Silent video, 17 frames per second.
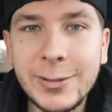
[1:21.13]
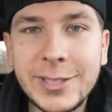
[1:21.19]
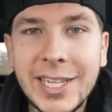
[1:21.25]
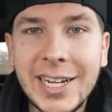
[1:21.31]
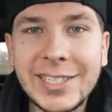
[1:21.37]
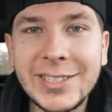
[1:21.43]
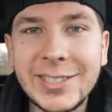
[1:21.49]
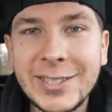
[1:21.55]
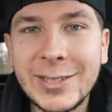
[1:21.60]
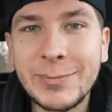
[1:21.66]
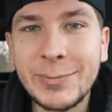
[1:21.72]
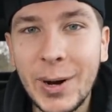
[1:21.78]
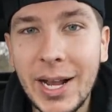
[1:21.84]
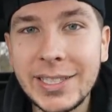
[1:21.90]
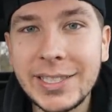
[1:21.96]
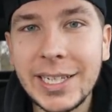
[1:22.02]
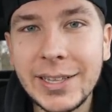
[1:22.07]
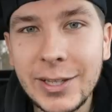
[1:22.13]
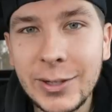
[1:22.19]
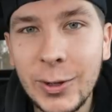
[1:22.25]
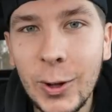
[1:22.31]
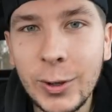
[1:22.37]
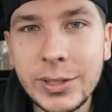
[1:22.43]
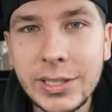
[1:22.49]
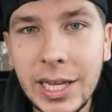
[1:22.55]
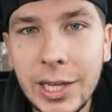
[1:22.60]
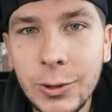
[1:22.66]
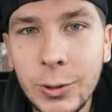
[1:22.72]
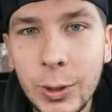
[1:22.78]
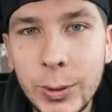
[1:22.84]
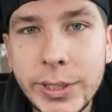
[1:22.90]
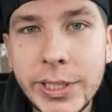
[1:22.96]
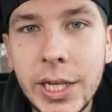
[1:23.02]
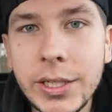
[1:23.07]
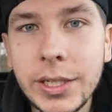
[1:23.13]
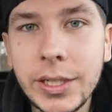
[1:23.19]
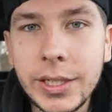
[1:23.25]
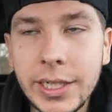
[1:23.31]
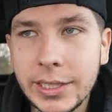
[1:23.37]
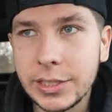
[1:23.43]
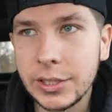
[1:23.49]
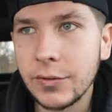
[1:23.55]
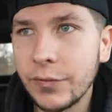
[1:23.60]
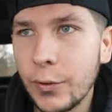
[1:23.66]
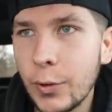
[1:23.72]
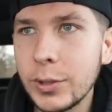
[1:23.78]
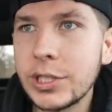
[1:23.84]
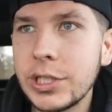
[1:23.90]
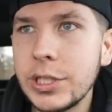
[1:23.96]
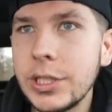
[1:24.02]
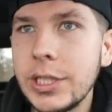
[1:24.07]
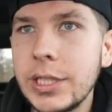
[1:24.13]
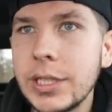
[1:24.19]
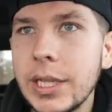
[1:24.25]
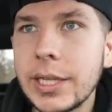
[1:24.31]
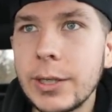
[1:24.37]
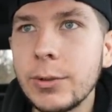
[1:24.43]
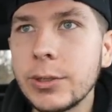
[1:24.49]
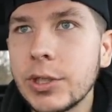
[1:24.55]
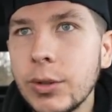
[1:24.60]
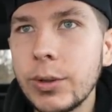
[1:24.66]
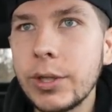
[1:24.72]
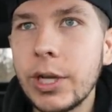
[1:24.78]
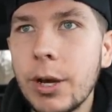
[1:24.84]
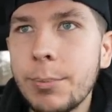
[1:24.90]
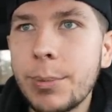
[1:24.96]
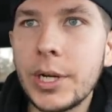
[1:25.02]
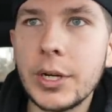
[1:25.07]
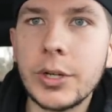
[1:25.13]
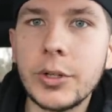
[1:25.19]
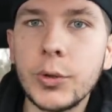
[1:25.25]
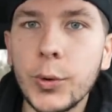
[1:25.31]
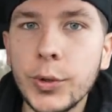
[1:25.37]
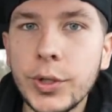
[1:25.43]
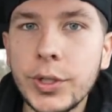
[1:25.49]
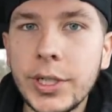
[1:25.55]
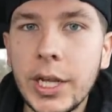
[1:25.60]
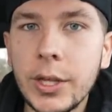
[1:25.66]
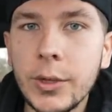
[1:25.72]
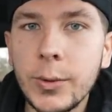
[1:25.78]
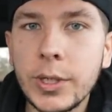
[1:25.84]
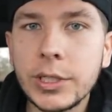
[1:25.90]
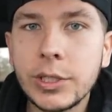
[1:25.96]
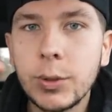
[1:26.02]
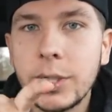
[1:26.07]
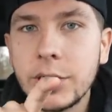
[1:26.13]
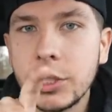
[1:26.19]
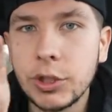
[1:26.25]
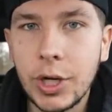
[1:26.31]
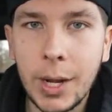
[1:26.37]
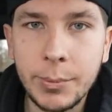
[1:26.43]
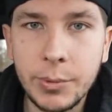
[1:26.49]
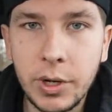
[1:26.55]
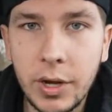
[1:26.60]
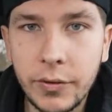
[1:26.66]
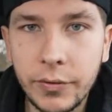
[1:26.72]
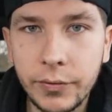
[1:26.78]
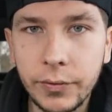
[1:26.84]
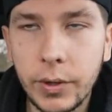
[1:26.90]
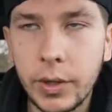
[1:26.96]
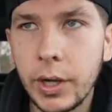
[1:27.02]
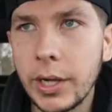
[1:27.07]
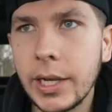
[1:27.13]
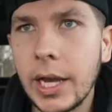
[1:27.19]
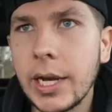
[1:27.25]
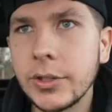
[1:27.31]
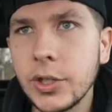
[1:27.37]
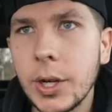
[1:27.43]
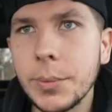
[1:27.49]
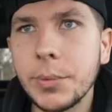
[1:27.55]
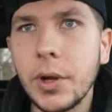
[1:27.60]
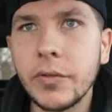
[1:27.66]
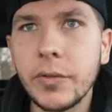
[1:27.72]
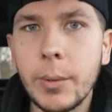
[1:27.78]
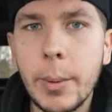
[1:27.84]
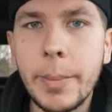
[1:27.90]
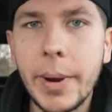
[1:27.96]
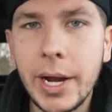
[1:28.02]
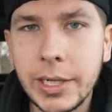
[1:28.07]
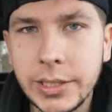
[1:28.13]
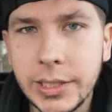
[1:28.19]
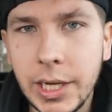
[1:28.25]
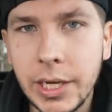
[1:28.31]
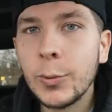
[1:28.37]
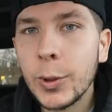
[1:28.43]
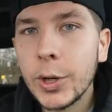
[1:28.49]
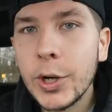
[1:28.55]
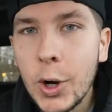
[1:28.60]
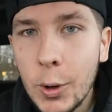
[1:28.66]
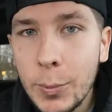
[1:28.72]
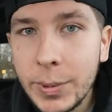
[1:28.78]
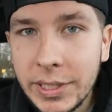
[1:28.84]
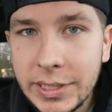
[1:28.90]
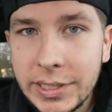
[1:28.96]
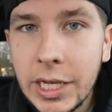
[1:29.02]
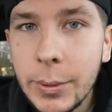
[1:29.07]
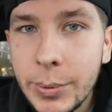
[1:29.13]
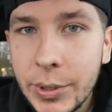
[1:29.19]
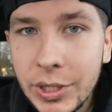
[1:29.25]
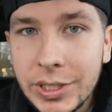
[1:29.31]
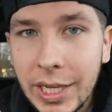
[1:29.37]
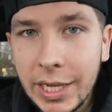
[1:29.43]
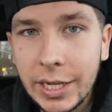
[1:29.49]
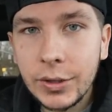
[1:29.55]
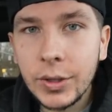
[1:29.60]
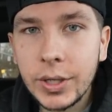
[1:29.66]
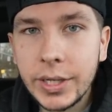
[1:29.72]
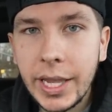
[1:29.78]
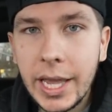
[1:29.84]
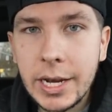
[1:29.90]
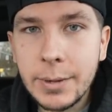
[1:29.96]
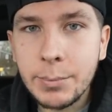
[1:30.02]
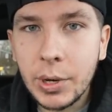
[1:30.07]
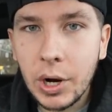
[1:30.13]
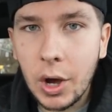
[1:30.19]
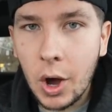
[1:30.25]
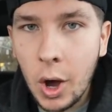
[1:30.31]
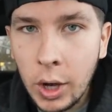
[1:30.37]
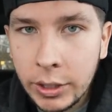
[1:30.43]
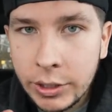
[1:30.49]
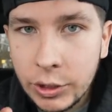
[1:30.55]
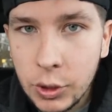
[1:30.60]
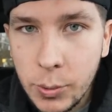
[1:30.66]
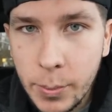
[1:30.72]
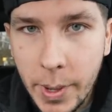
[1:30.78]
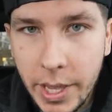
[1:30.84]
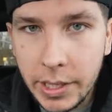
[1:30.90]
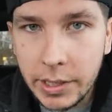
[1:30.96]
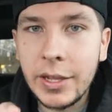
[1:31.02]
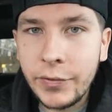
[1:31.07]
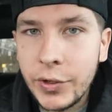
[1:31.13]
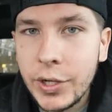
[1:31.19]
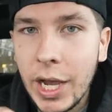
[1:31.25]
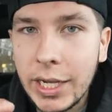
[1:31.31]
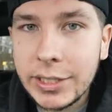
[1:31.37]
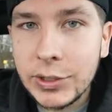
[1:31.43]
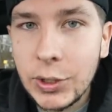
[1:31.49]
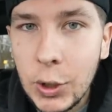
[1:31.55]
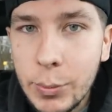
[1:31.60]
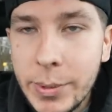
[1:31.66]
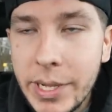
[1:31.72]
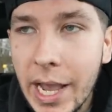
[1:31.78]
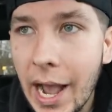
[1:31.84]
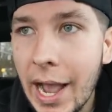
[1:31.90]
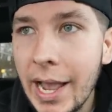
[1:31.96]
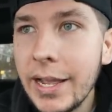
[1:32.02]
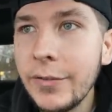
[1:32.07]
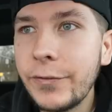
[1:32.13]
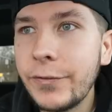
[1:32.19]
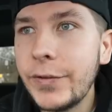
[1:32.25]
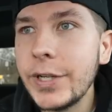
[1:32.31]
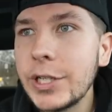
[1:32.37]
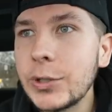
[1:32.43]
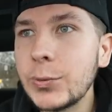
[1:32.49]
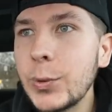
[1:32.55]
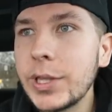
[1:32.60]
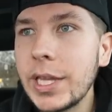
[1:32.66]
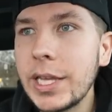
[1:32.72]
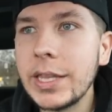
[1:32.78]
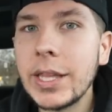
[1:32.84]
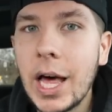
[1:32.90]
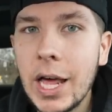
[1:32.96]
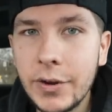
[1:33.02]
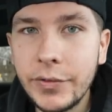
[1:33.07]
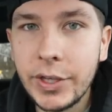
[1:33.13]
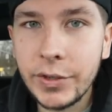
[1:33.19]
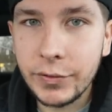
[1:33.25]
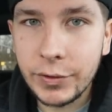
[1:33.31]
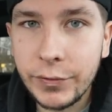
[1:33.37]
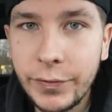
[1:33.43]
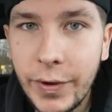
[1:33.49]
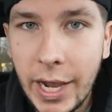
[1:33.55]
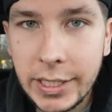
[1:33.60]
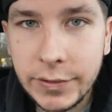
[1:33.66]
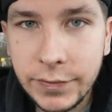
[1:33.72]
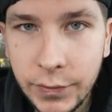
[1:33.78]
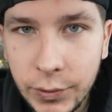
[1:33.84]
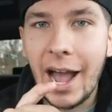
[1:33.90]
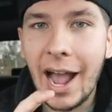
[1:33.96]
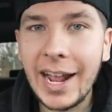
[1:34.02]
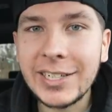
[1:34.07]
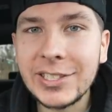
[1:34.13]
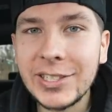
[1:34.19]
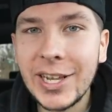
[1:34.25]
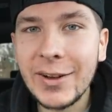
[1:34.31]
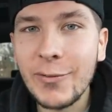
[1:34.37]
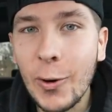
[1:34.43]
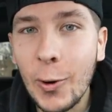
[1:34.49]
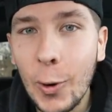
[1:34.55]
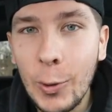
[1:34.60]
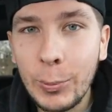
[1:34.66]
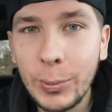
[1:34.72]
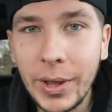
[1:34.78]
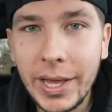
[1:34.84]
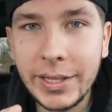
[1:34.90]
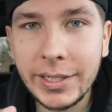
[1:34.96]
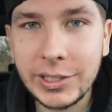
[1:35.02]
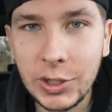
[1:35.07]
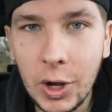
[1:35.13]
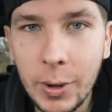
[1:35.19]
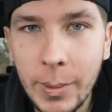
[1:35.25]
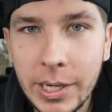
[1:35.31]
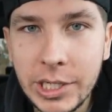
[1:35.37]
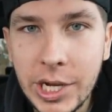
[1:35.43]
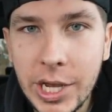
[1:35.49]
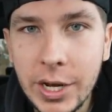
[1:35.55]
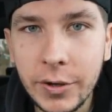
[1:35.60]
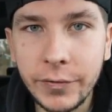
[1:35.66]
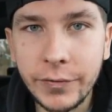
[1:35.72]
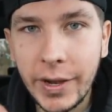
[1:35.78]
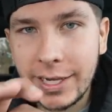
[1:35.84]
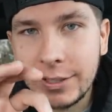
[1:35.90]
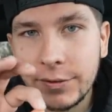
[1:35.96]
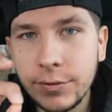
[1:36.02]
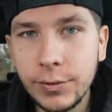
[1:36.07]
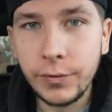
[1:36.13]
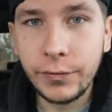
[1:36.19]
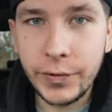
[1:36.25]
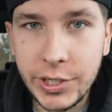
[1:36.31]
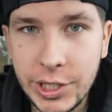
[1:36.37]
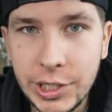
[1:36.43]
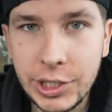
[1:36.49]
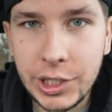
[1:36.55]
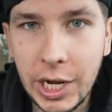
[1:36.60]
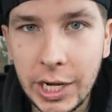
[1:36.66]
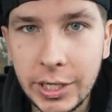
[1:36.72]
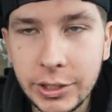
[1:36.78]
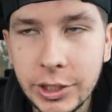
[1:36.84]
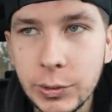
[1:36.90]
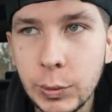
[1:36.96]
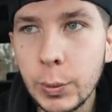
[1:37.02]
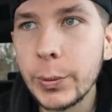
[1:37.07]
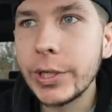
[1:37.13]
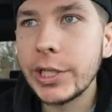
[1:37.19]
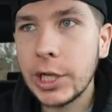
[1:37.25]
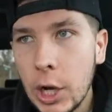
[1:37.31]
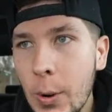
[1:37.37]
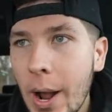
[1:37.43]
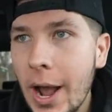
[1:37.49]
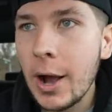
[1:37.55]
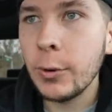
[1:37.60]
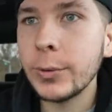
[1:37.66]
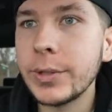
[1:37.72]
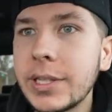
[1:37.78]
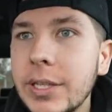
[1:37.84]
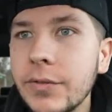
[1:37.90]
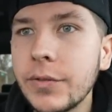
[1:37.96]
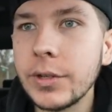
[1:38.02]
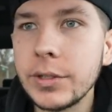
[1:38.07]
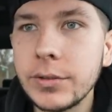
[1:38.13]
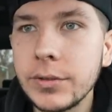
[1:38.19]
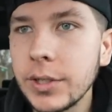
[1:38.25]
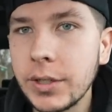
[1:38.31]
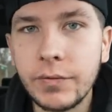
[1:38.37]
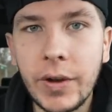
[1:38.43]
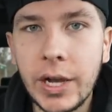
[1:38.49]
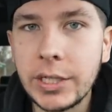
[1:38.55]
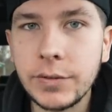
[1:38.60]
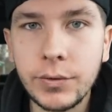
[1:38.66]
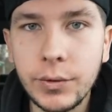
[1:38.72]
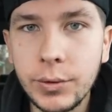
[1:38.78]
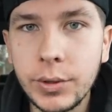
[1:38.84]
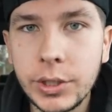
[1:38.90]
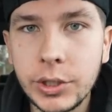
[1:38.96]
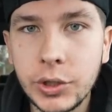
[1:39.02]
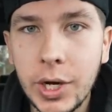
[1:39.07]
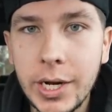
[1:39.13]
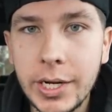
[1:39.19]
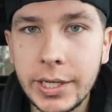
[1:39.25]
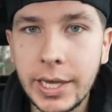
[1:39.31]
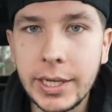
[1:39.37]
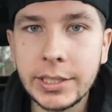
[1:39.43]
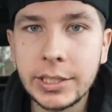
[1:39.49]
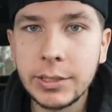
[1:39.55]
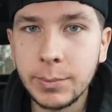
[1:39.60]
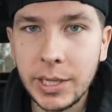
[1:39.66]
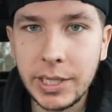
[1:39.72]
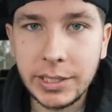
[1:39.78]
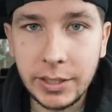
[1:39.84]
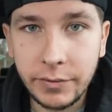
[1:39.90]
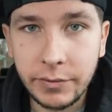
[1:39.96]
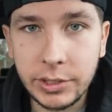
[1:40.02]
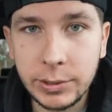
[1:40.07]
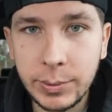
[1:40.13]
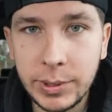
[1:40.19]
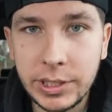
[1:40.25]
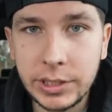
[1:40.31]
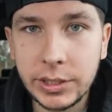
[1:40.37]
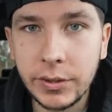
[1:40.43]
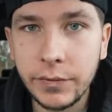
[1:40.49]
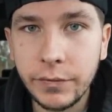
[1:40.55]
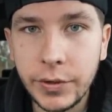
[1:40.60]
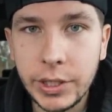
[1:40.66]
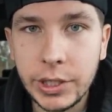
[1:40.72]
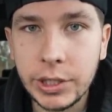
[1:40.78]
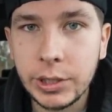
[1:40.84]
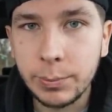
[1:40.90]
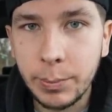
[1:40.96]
was actually surprised that little old Delaware was on the list. Unfortunately, like it was only up here in northern Delaware, so I just dropped it off. I got it dropped off at my parents' We're gonna open this up here, take a look at it, but also, man, if you guys know me, I have fished with a lot of different fast food. I actually have a whole playlist on my channel, fast food fishing challenges, where we go out with different like fast food and try to catch as many different species of fish as